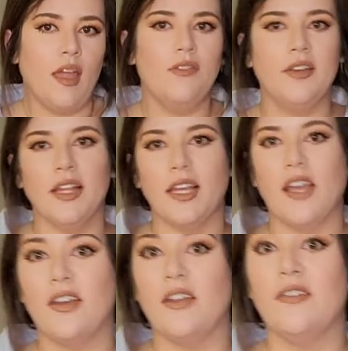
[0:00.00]
I feel like I
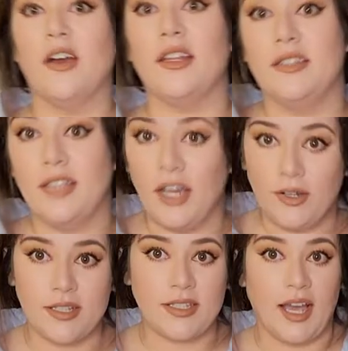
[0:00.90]
could have gone
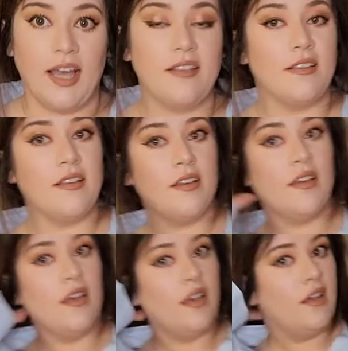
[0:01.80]
down a size
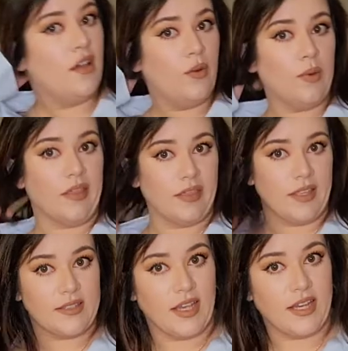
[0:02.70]
with
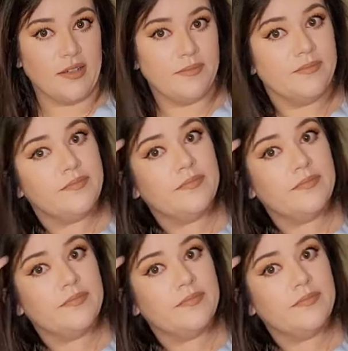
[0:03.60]
this item.